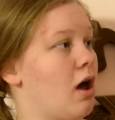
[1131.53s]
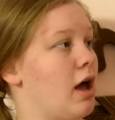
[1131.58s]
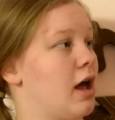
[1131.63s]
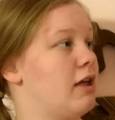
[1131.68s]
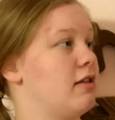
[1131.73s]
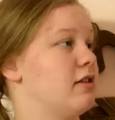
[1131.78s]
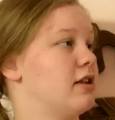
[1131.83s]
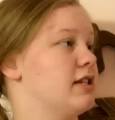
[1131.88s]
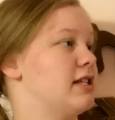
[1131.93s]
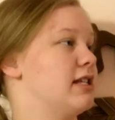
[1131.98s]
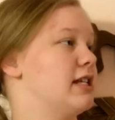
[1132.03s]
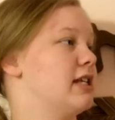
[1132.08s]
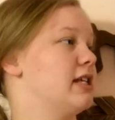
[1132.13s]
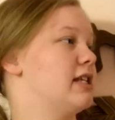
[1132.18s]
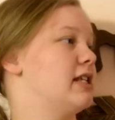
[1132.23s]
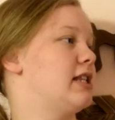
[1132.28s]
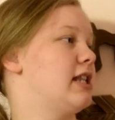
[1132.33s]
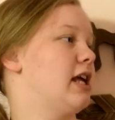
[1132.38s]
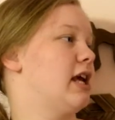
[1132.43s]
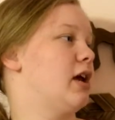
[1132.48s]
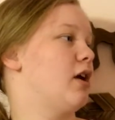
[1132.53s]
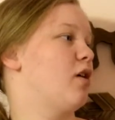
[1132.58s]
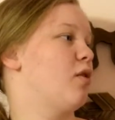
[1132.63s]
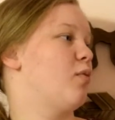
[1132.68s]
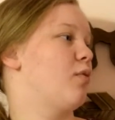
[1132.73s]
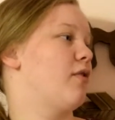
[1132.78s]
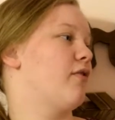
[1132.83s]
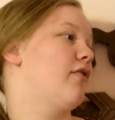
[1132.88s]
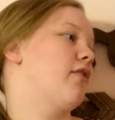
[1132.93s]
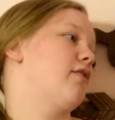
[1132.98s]
and this is the
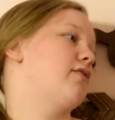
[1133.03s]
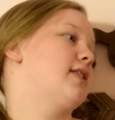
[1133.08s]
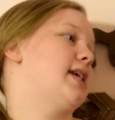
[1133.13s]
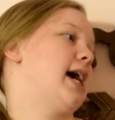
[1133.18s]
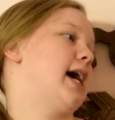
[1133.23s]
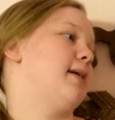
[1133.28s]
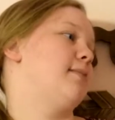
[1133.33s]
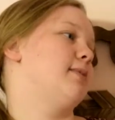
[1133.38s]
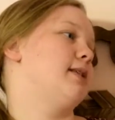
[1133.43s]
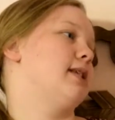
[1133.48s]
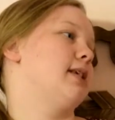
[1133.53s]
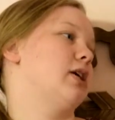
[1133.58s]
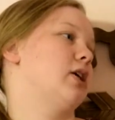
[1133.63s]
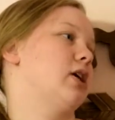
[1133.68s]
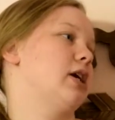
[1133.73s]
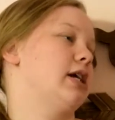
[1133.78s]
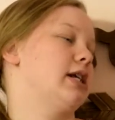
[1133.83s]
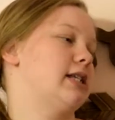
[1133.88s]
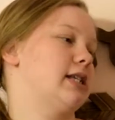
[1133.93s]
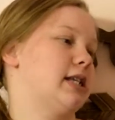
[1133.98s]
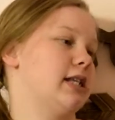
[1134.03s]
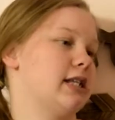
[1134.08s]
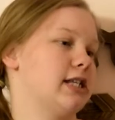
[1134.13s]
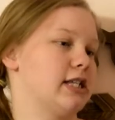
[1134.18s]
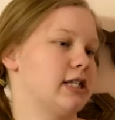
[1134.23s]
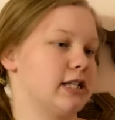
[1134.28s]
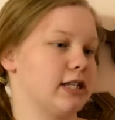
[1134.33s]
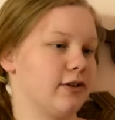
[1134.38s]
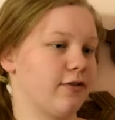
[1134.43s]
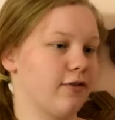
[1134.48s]
River of Time series, and
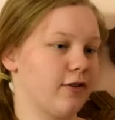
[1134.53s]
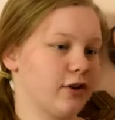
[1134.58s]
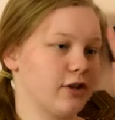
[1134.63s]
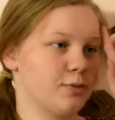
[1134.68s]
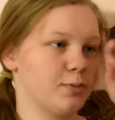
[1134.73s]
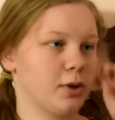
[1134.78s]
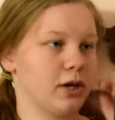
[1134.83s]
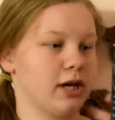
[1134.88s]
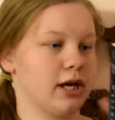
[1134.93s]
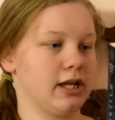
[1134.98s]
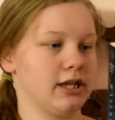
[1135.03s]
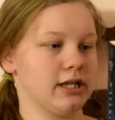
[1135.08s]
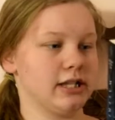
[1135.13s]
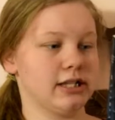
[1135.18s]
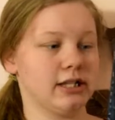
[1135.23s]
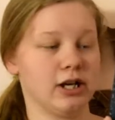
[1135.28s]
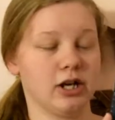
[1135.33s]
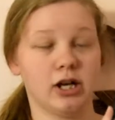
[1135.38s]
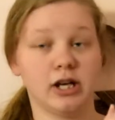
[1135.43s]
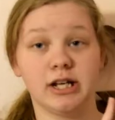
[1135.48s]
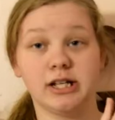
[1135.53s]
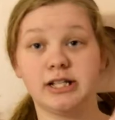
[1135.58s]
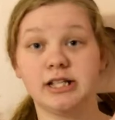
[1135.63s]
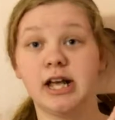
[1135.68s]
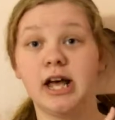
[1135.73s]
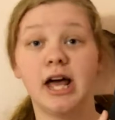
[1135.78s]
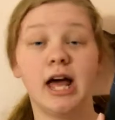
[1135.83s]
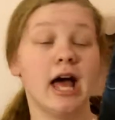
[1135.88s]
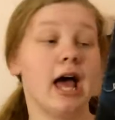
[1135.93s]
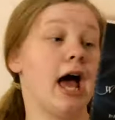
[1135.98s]
this is the first book in the series.
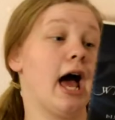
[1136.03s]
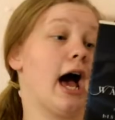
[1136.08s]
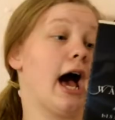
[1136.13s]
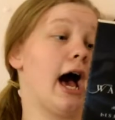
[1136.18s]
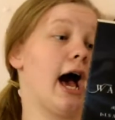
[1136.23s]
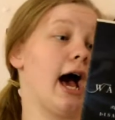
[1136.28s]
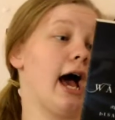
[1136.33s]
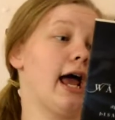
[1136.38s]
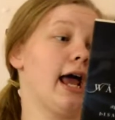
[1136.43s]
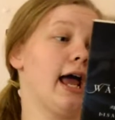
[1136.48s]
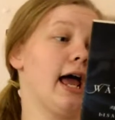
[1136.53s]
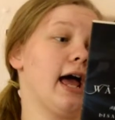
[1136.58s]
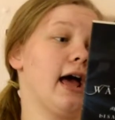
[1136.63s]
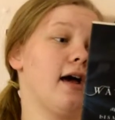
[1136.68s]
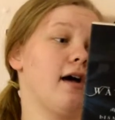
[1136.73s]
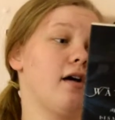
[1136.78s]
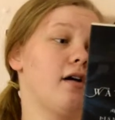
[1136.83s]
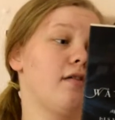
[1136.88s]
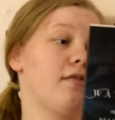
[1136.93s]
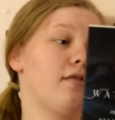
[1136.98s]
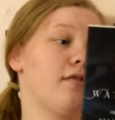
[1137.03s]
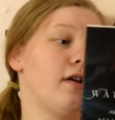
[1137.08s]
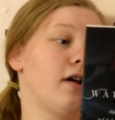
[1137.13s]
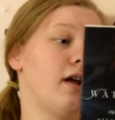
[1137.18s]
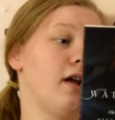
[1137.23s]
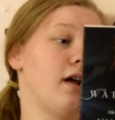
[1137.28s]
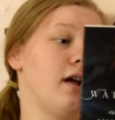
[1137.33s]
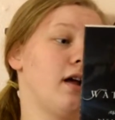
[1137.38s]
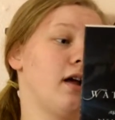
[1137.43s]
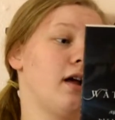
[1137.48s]
I have
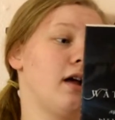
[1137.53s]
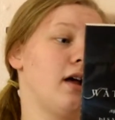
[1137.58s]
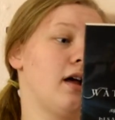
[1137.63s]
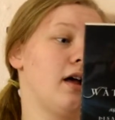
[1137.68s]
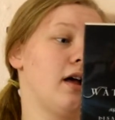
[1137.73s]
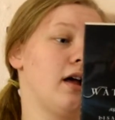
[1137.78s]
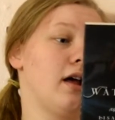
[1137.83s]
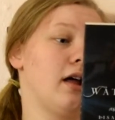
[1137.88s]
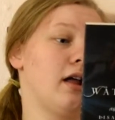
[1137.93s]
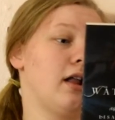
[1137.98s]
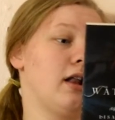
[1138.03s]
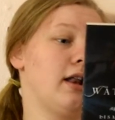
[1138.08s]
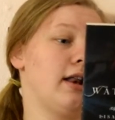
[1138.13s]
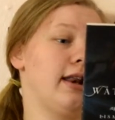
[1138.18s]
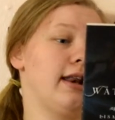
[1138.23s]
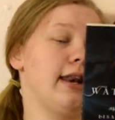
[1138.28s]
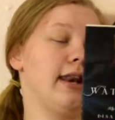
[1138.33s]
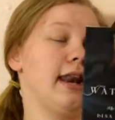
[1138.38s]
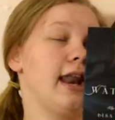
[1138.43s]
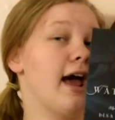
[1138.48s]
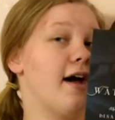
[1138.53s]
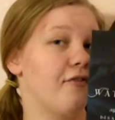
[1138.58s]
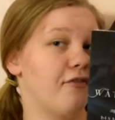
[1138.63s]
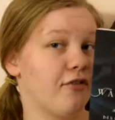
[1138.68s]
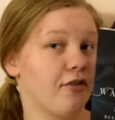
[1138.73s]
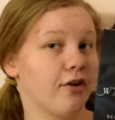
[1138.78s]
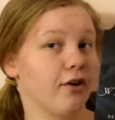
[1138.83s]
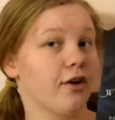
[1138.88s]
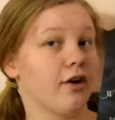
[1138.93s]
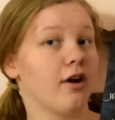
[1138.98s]

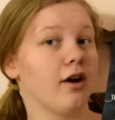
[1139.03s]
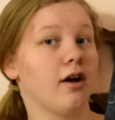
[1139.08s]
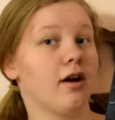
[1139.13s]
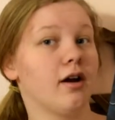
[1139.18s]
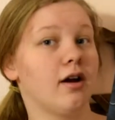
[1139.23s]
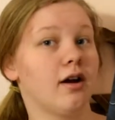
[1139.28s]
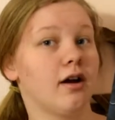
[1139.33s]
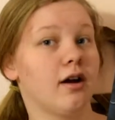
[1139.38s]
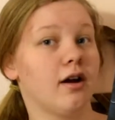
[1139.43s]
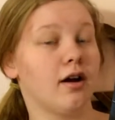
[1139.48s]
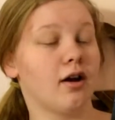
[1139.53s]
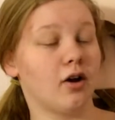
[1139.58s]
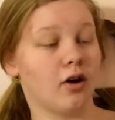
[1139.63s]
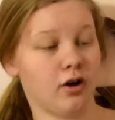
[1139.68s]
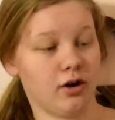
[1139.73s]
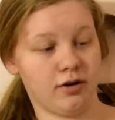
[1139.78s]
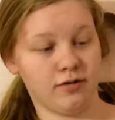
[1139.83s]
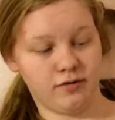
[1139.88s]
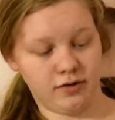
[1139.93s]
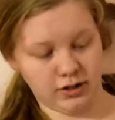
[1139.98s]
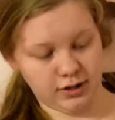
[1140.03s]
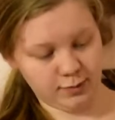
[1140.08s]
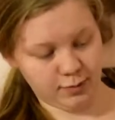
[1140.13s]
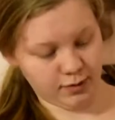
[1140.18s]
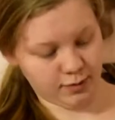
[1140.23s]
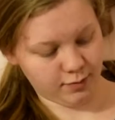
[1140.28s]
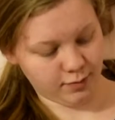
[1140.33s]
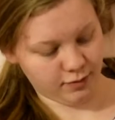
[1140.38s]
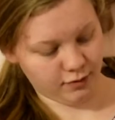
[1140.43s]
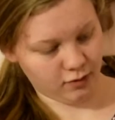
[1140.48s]
never heard of this
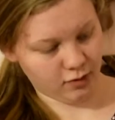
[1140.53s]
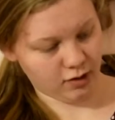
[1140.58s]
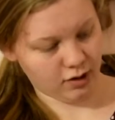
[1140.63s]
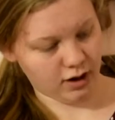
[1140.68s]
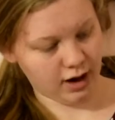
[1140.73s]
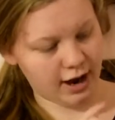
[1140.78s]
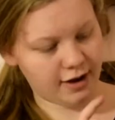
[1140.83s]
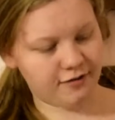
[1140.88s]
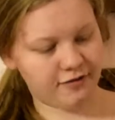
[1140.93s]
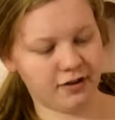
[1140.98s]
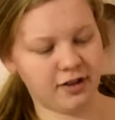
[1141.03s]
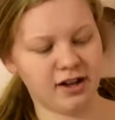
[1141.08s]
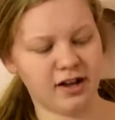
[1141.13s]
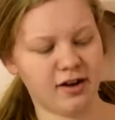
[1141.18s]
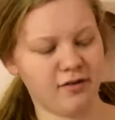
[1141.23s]
book before. I feel like